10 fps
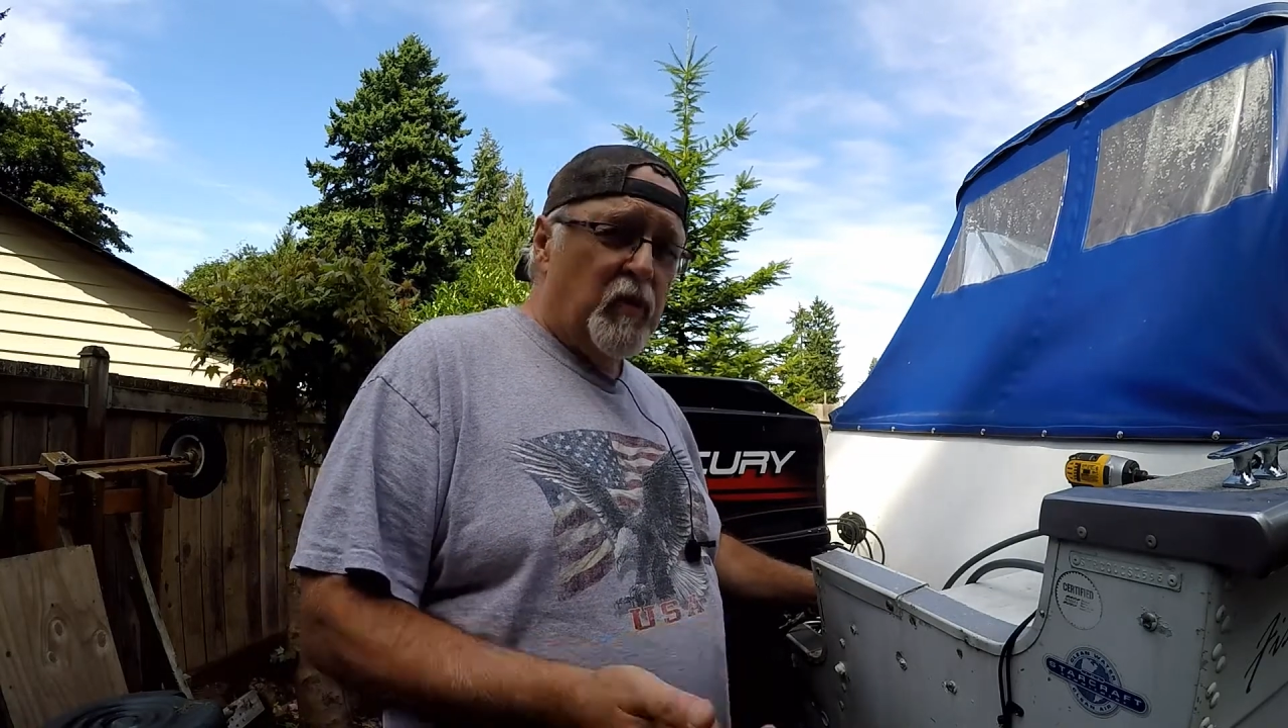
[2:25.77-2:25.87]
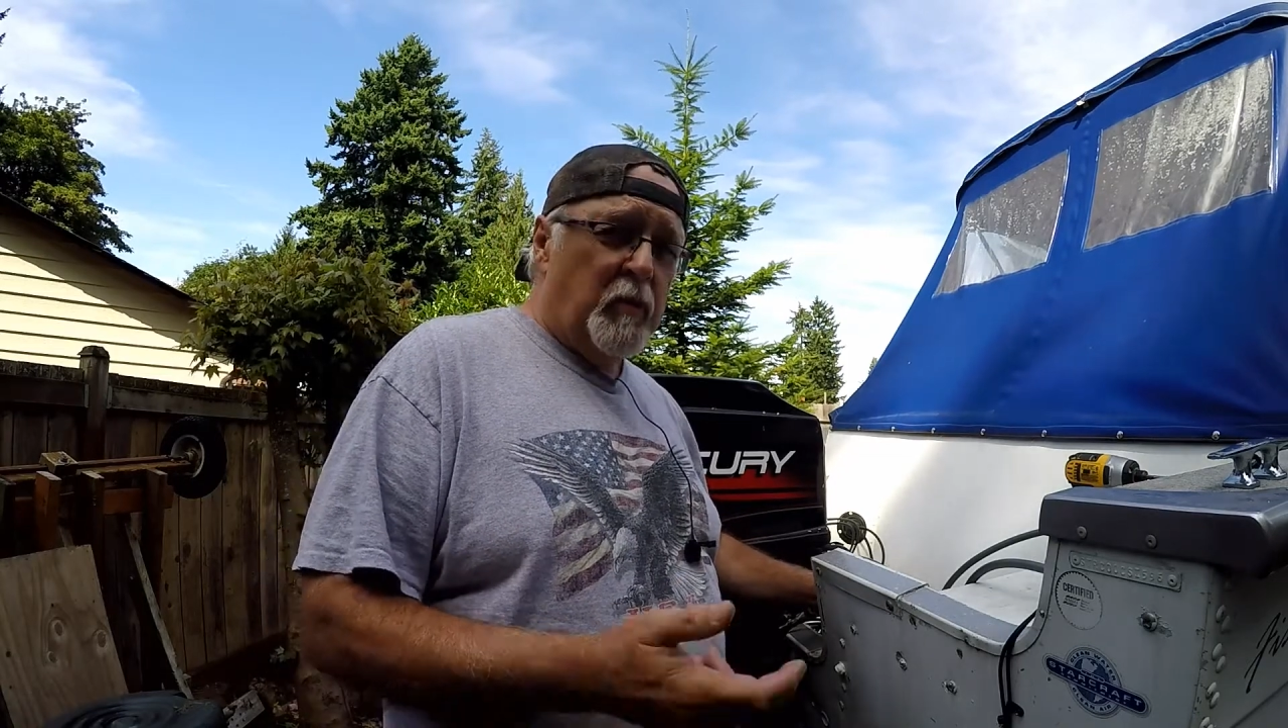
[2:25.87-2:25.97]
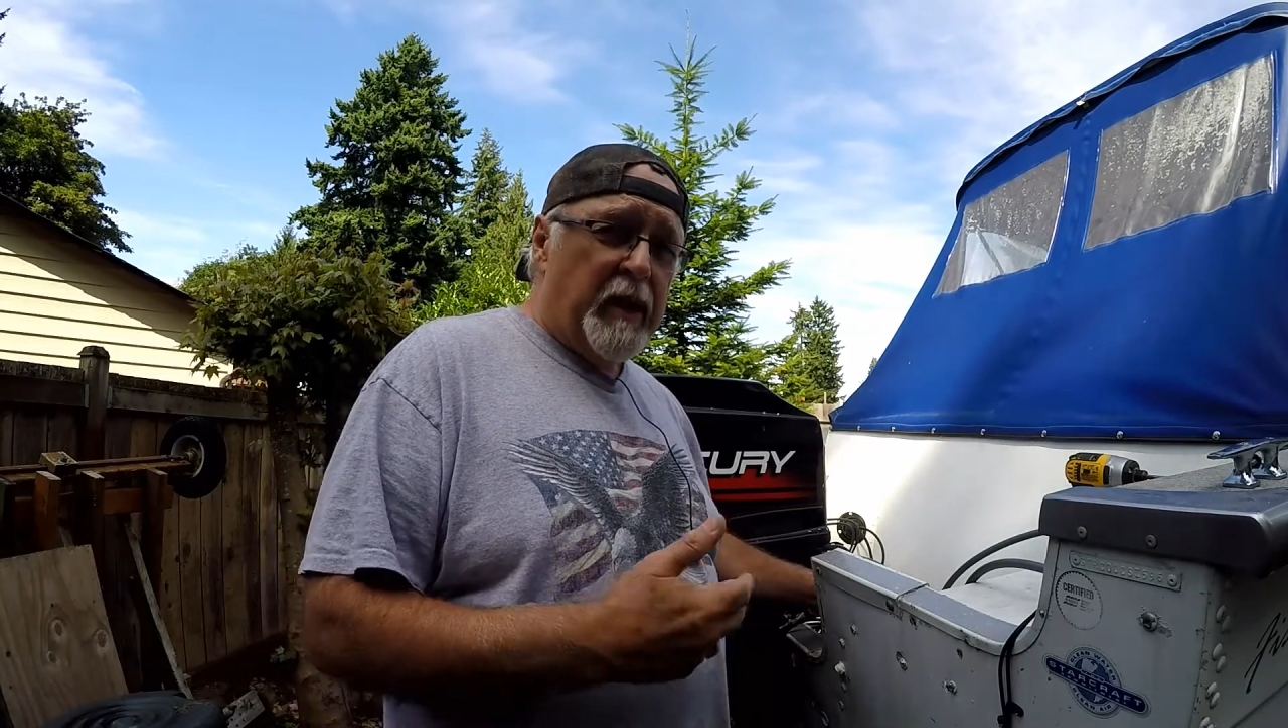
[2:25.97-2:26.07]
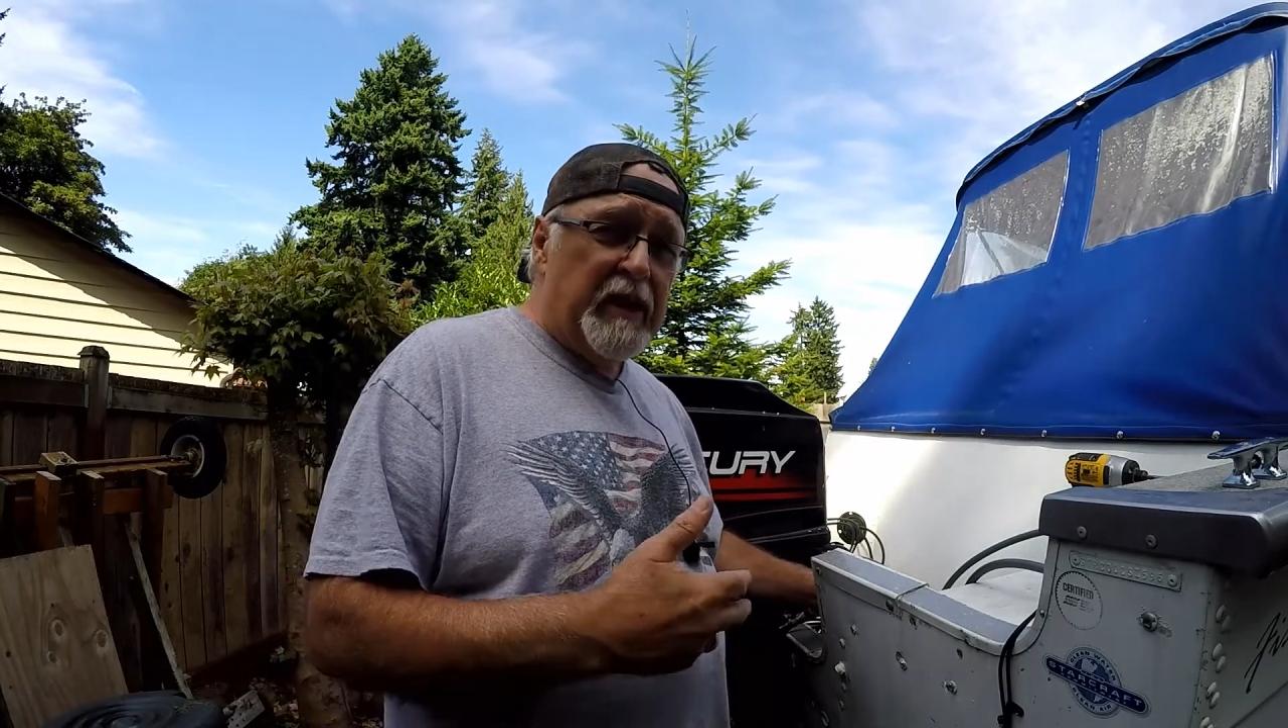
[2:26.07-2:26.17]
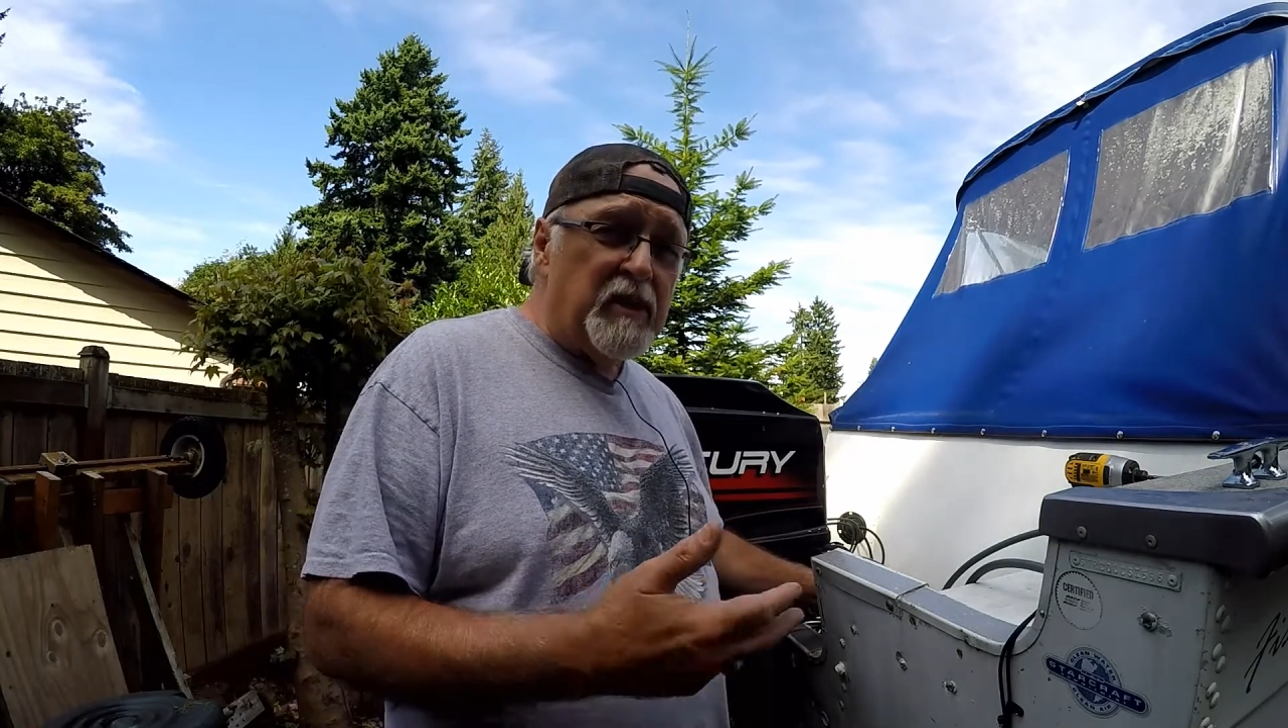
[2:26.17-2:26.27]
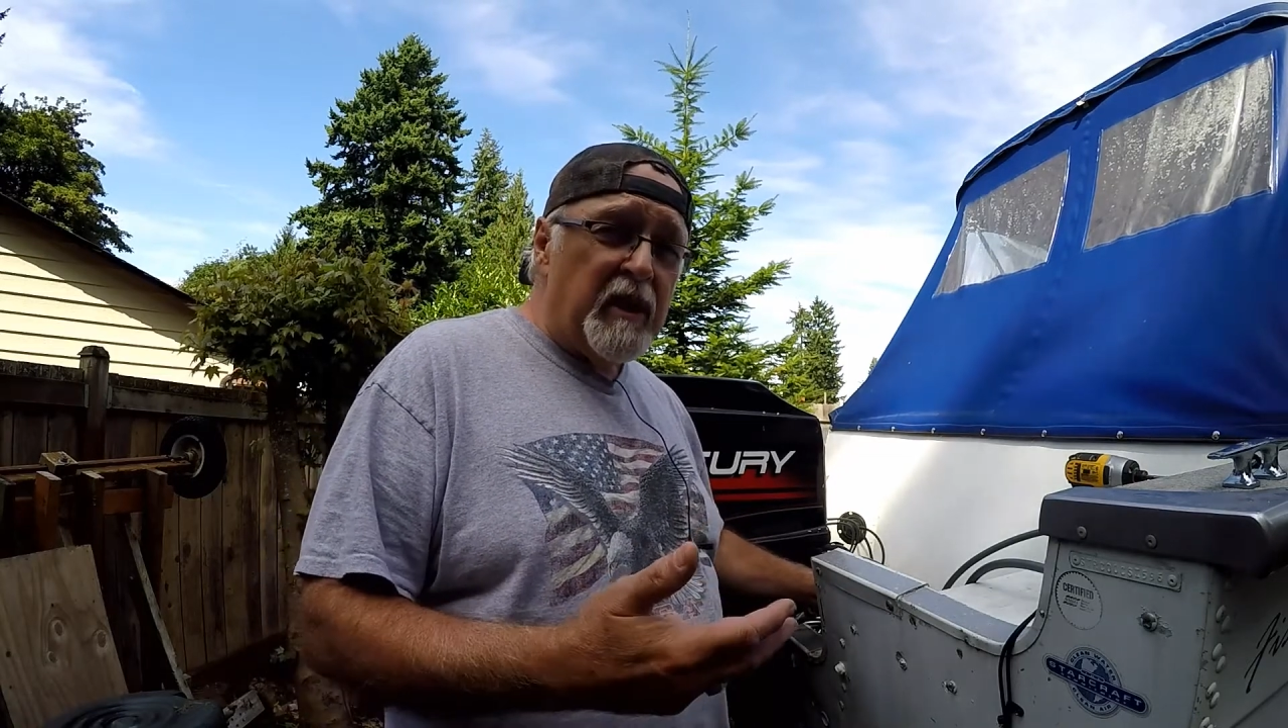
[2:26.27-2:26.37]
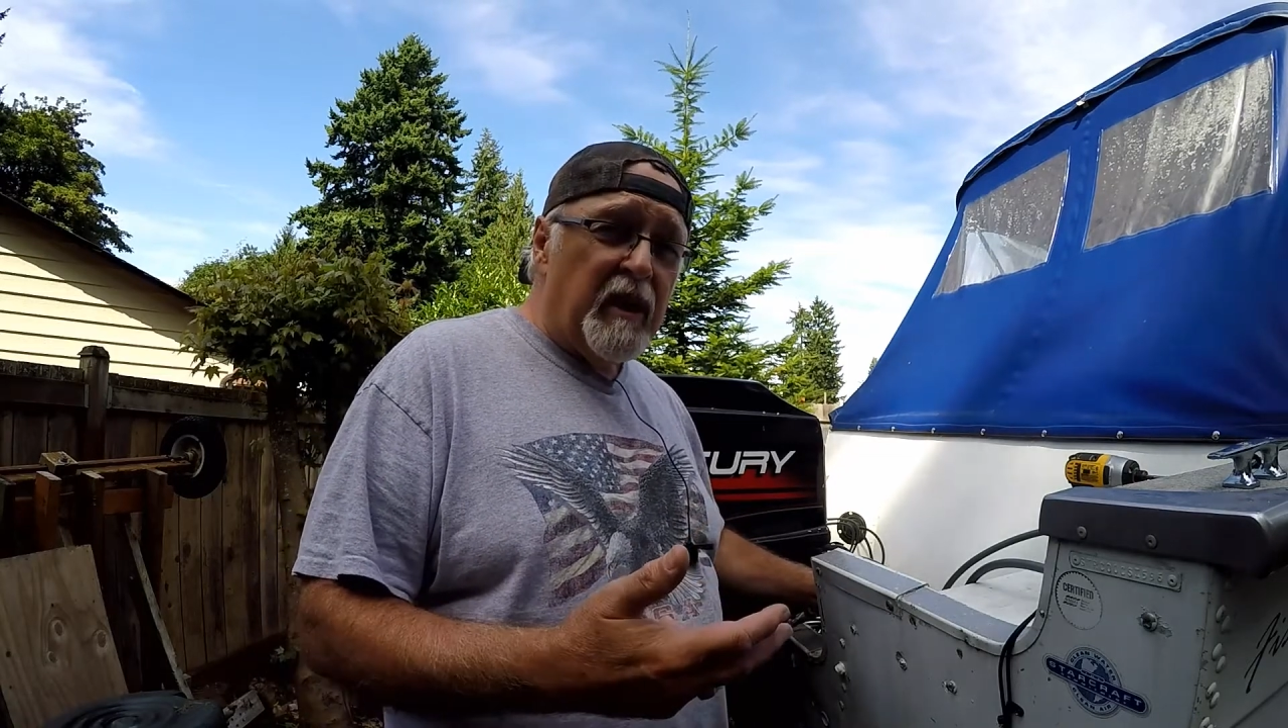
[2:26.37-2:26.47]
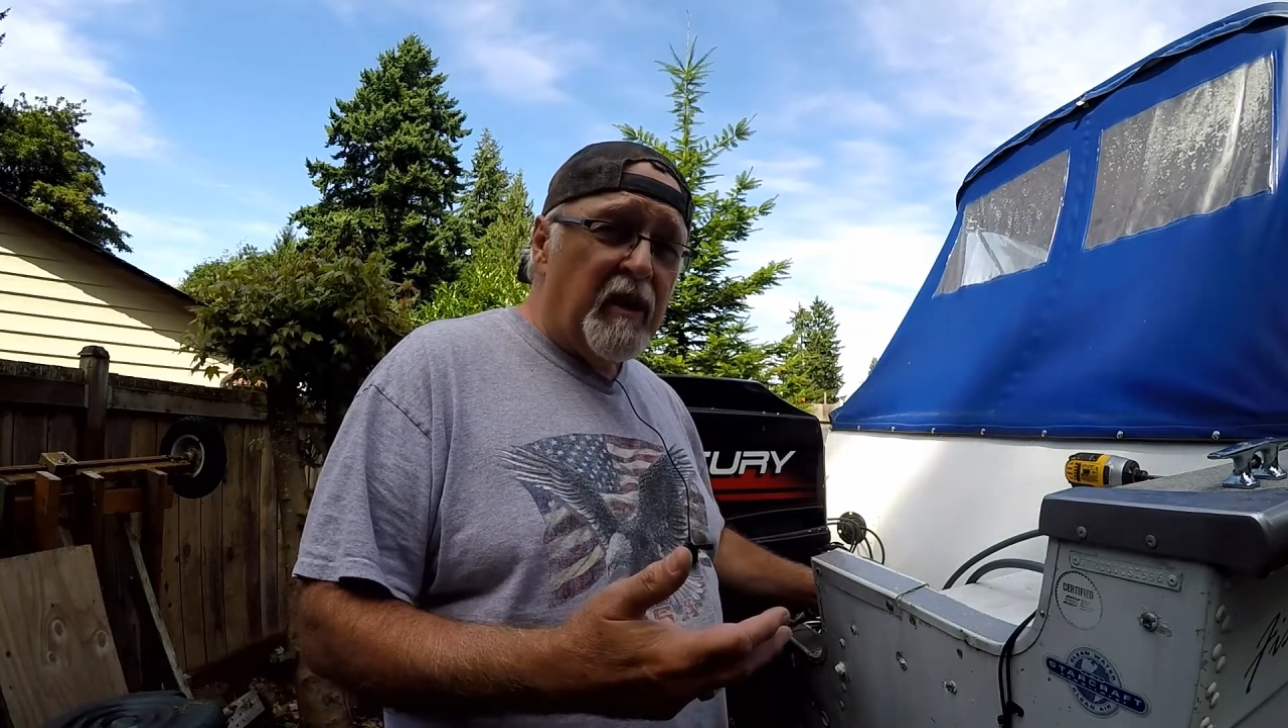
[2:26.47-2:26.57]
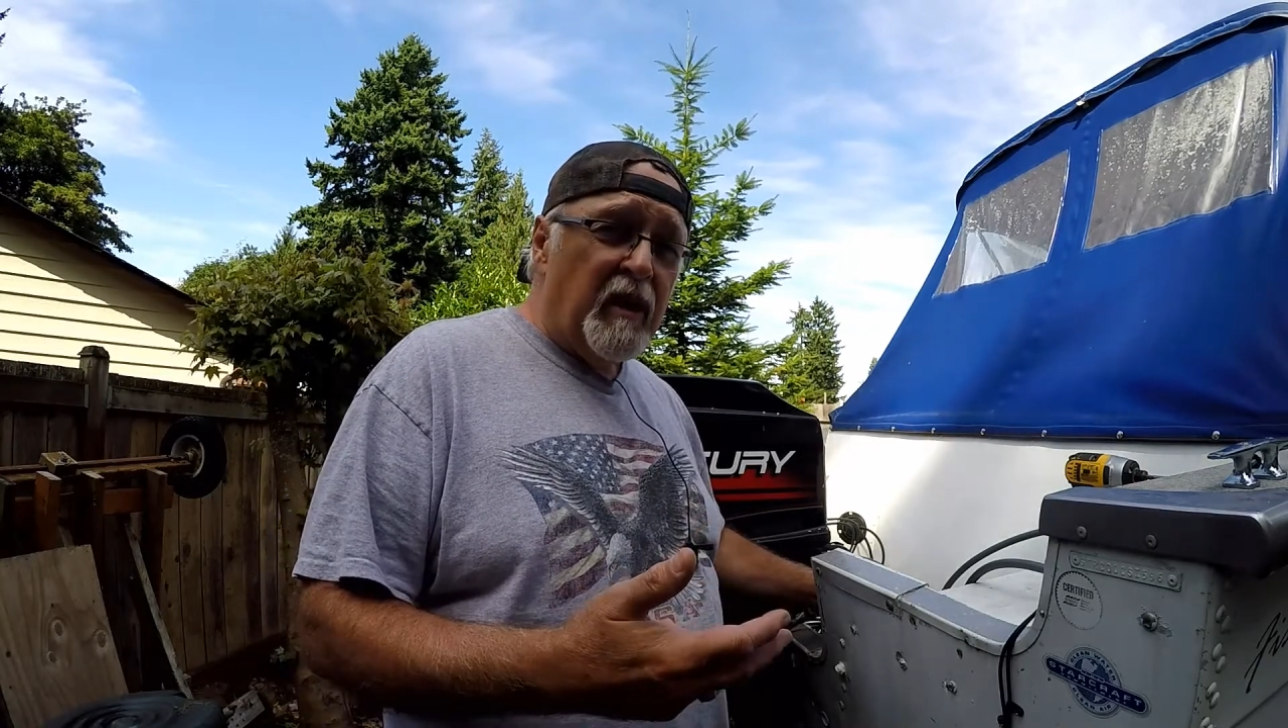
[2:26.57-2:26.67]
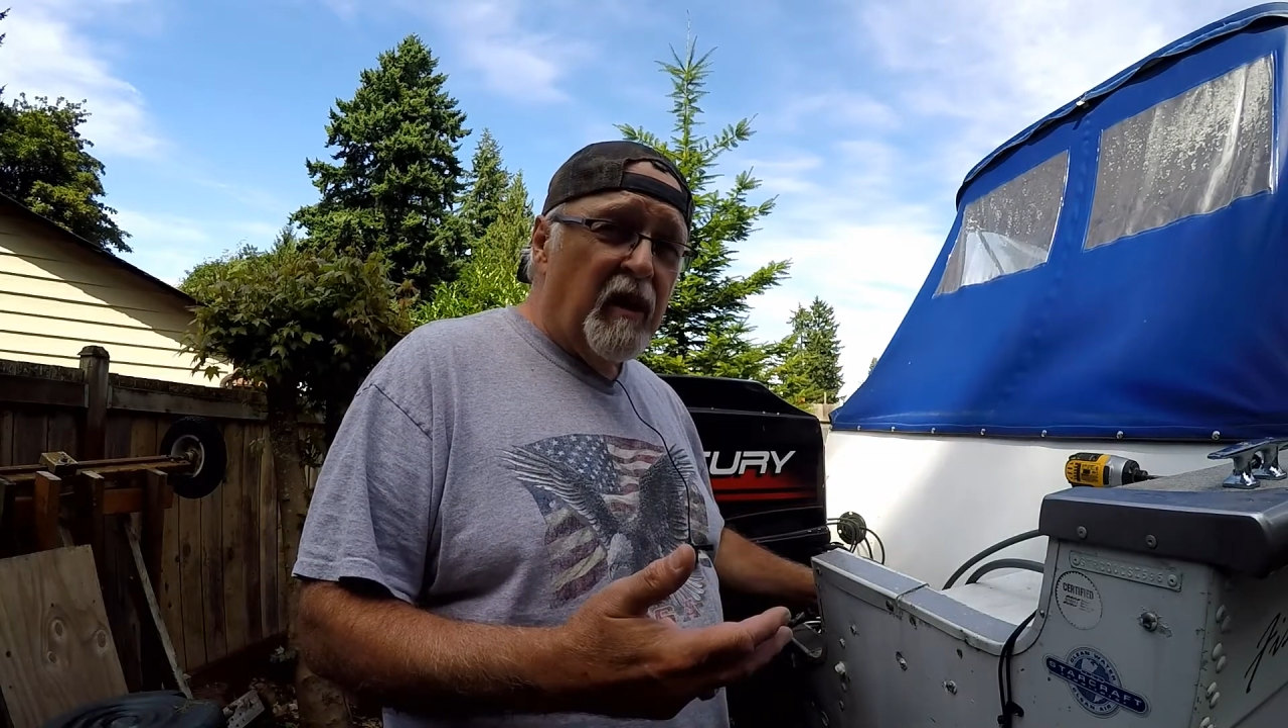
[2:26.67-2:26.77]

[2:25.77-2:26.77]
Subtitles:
replacing it.